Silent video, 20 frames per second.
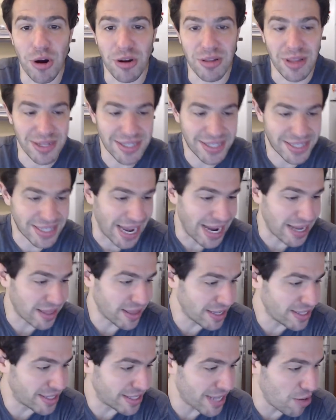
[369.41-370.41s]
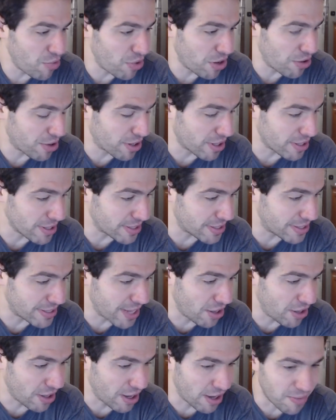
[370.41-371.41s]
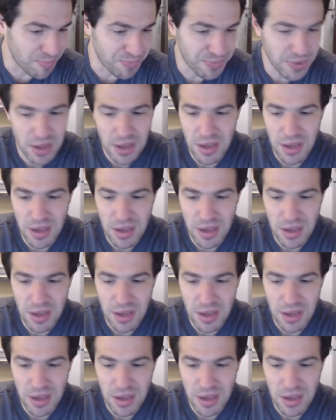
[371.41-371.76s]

let's say we were going to sell